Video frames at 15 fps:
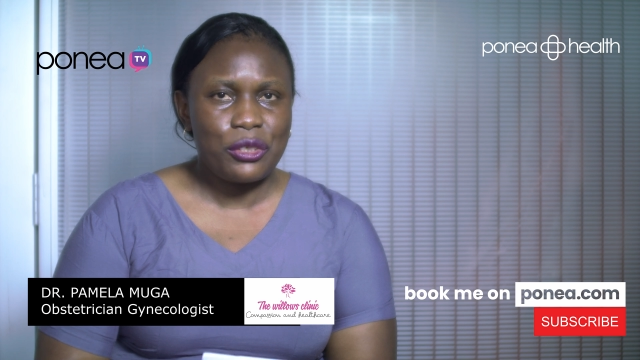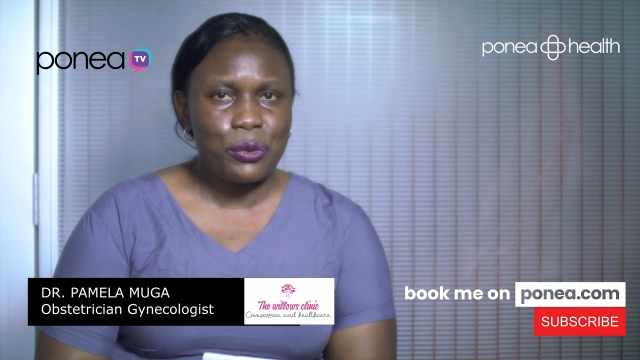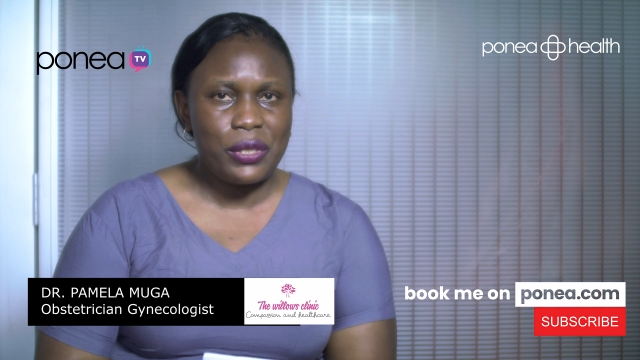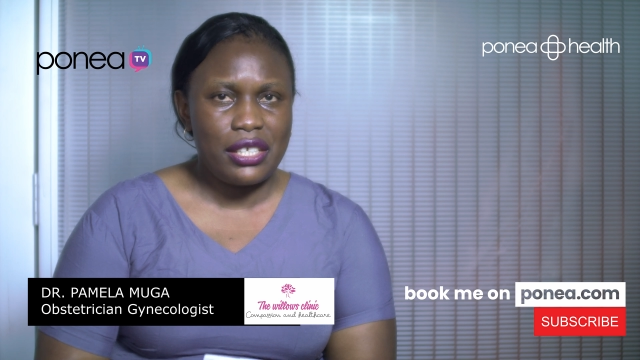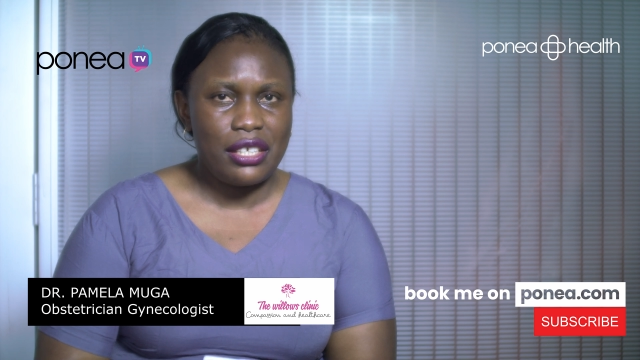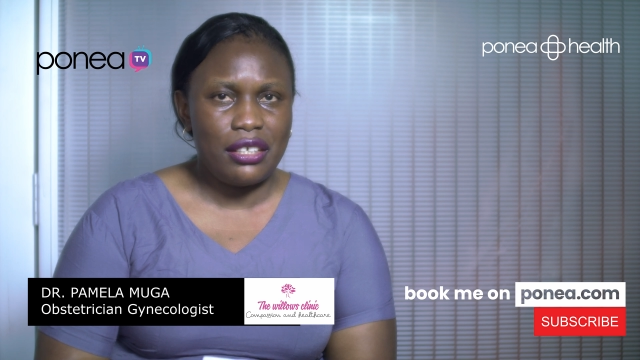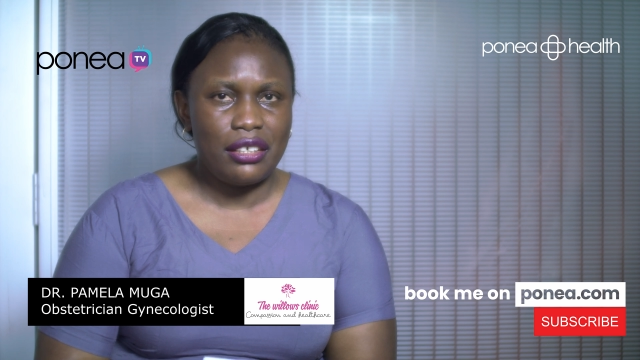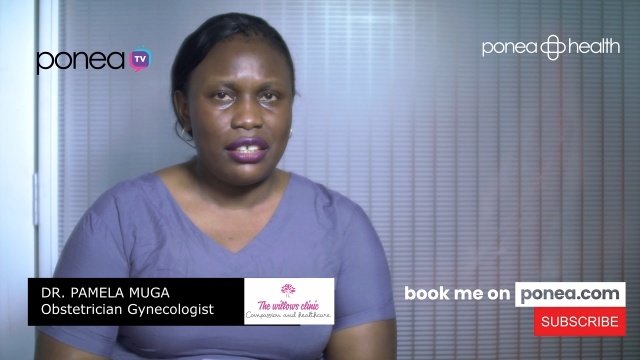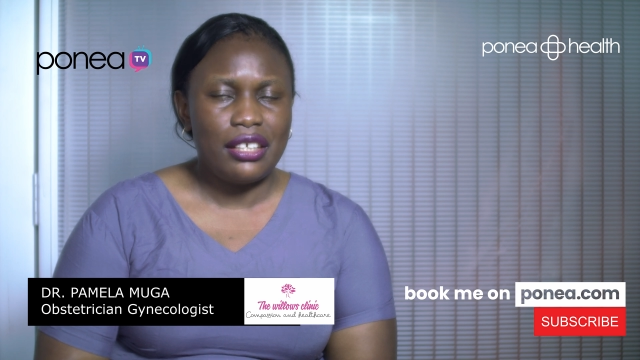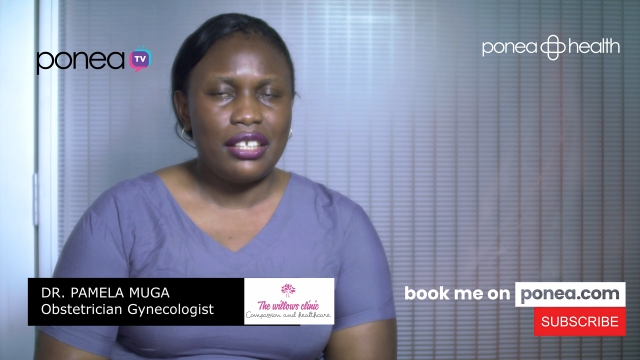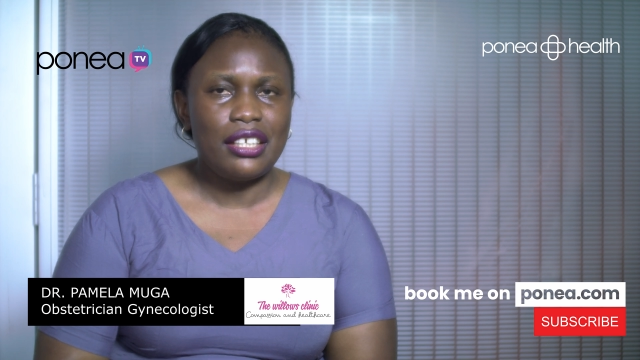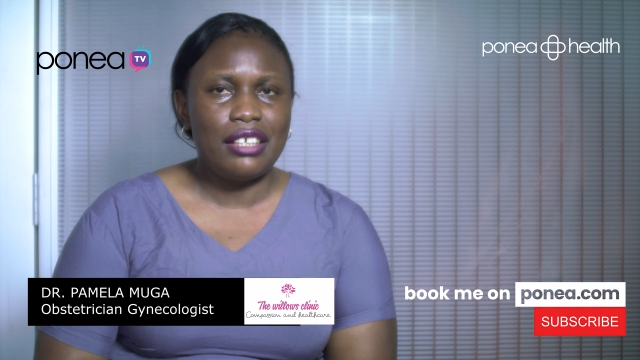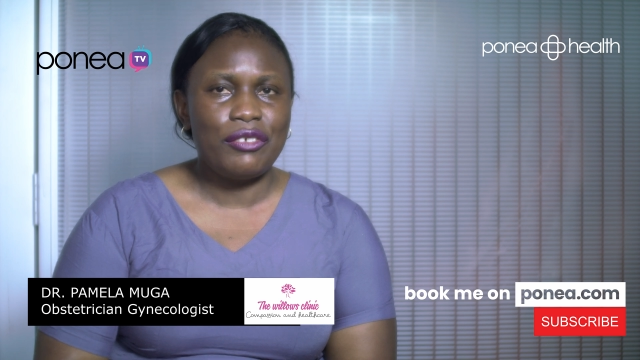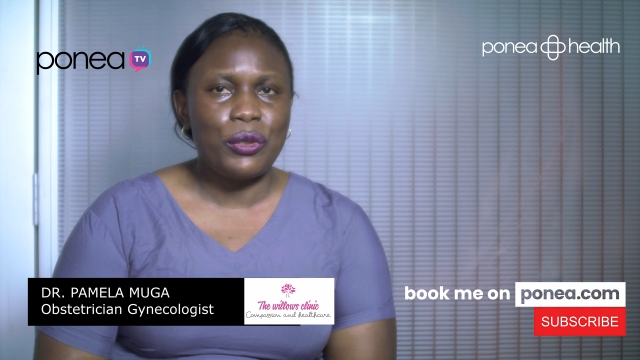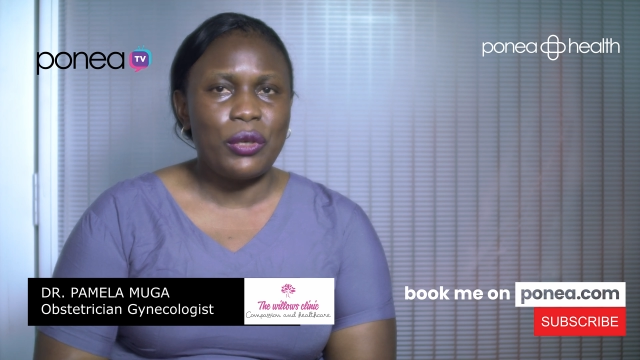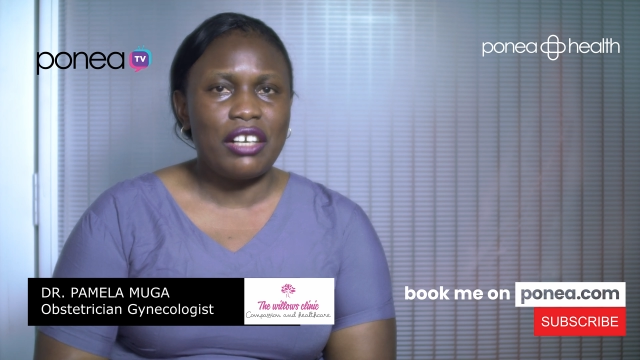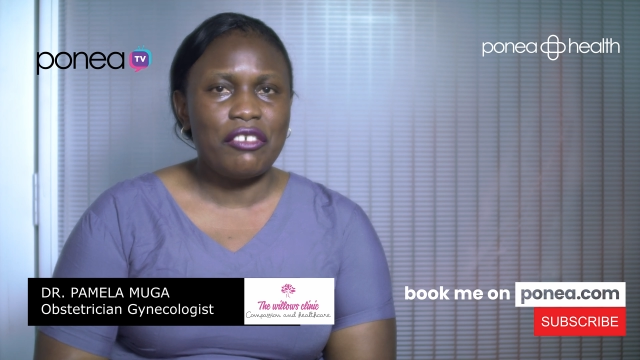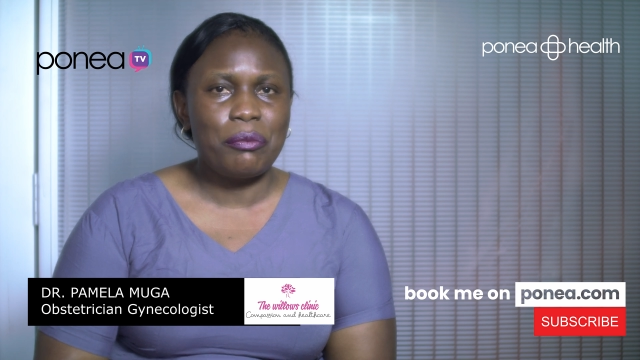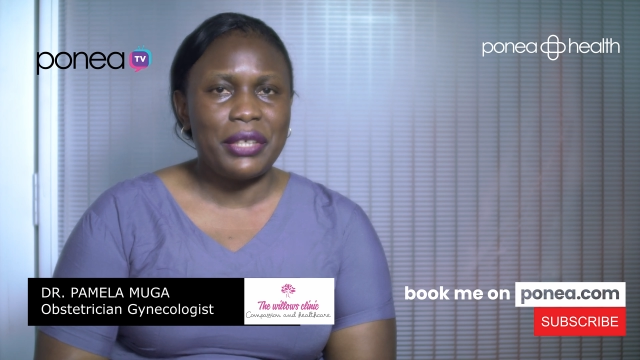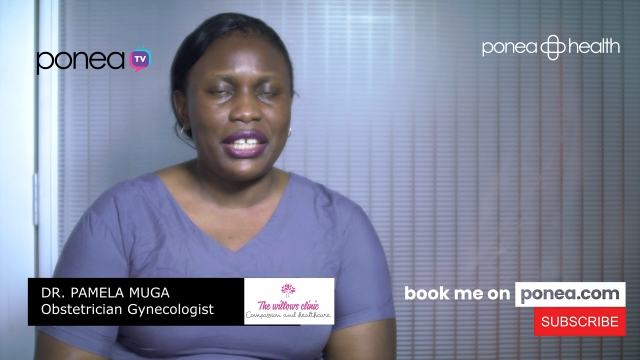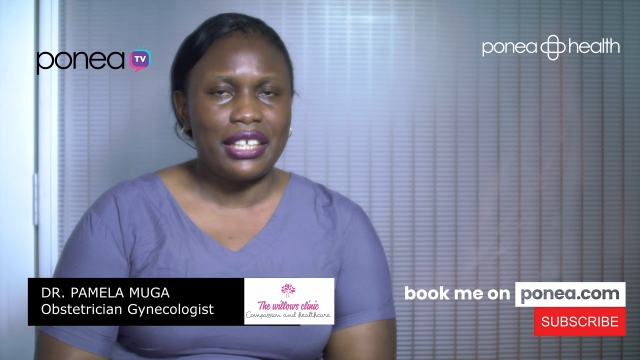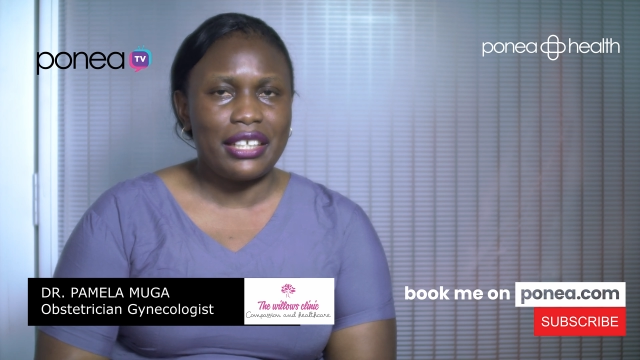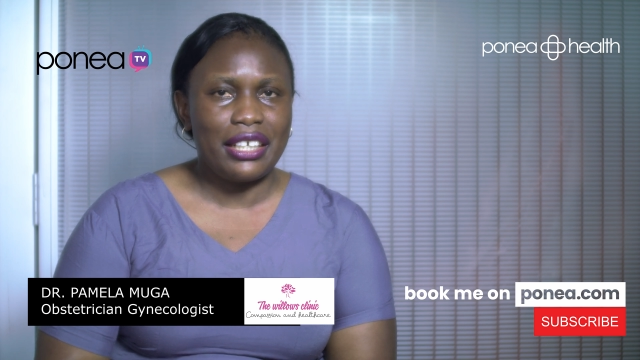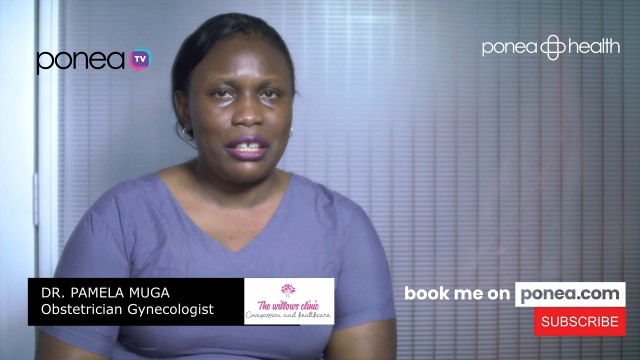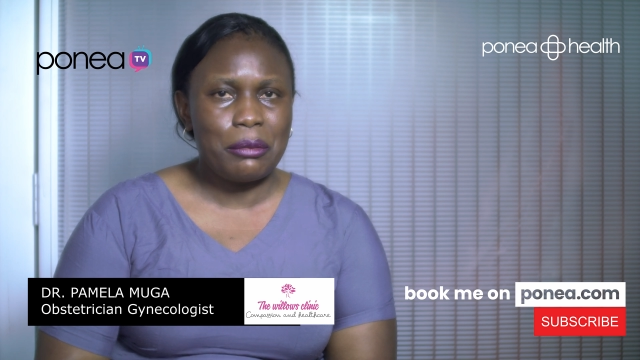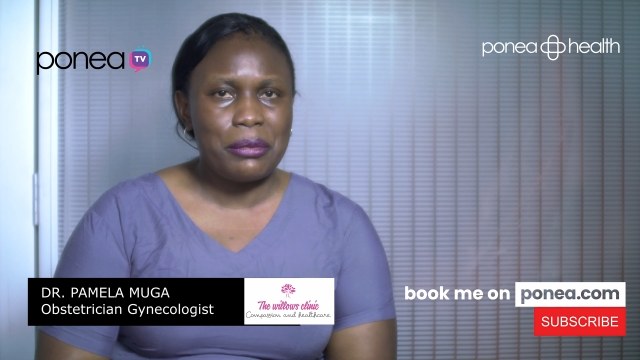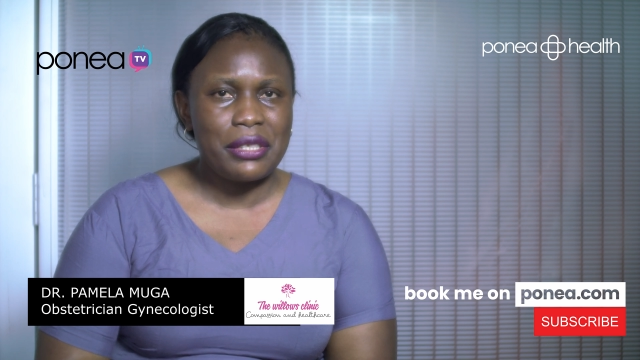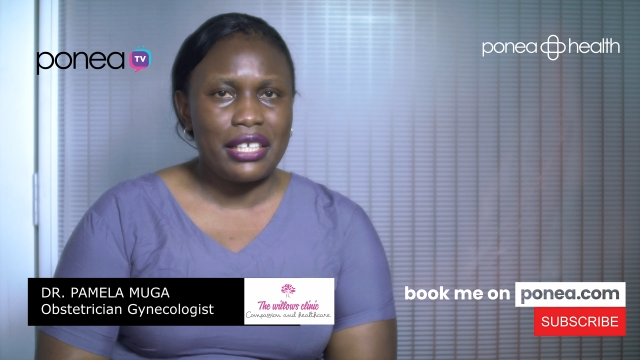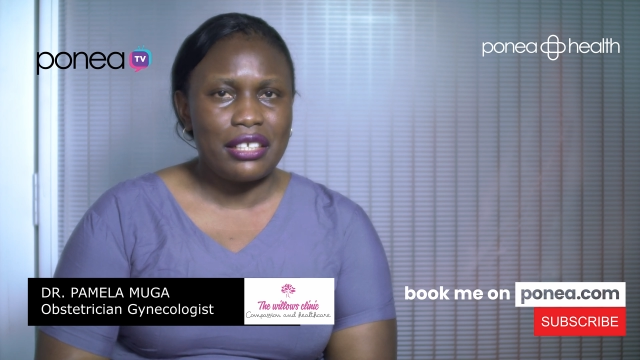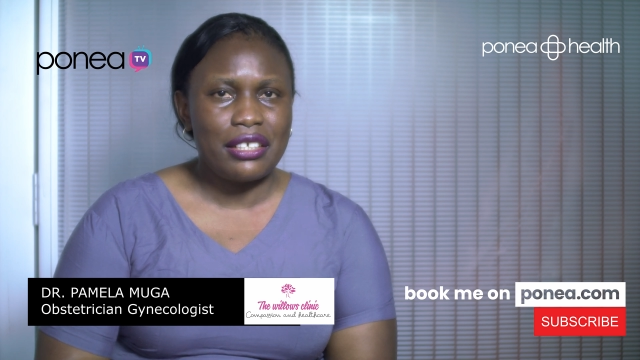to see if you have
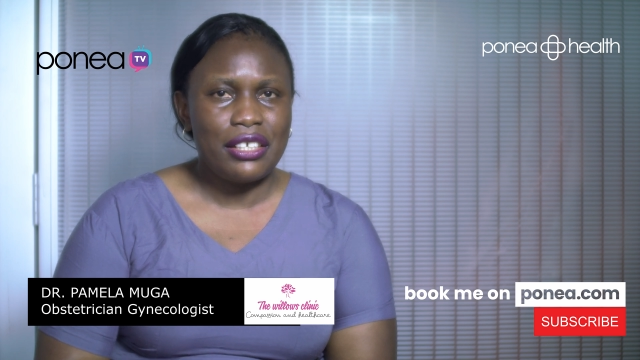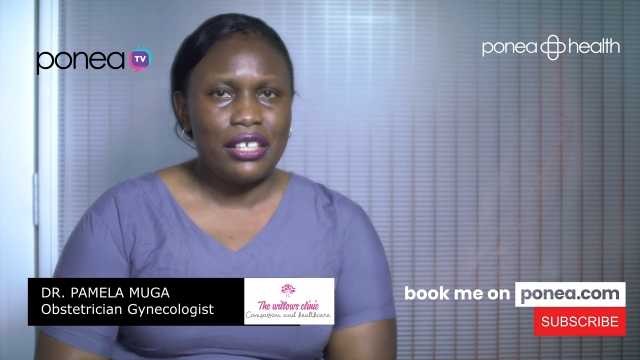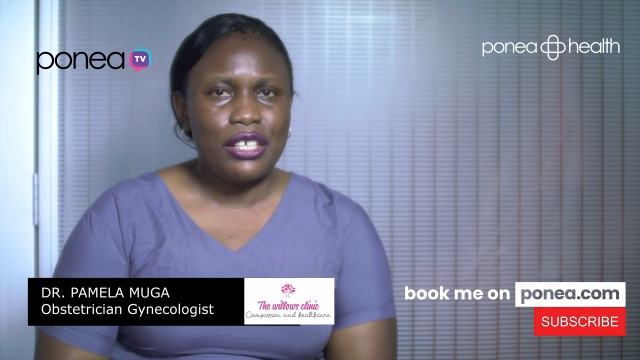preeclampsia.